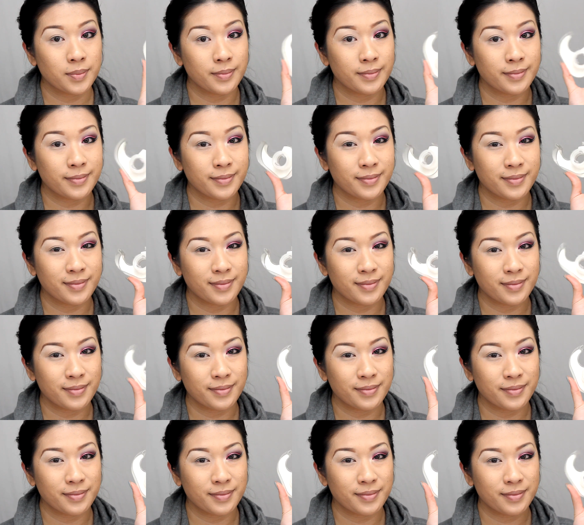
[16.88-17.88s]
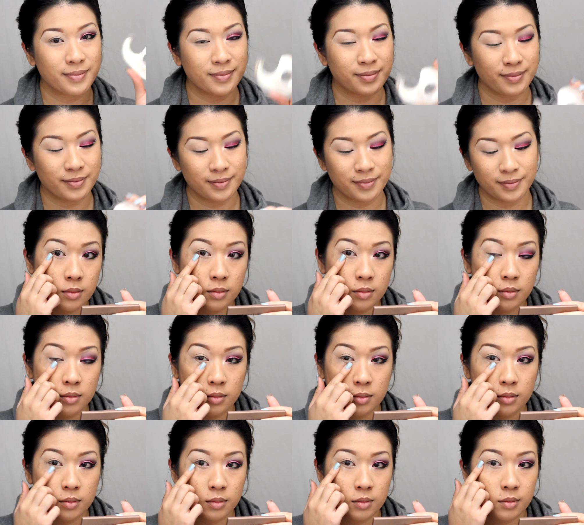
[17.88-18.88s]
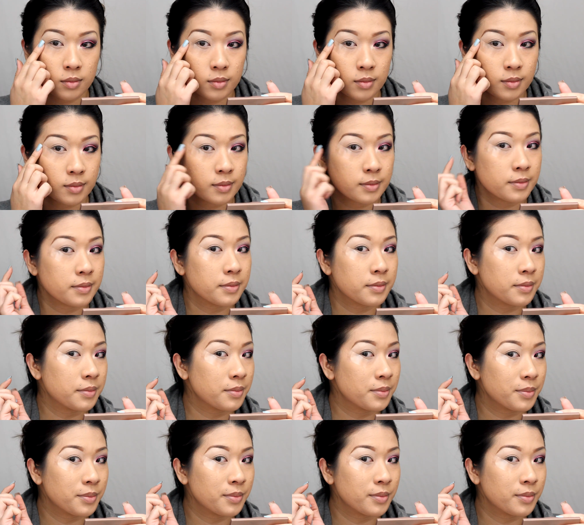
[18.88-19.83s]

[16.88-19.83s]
[no speech]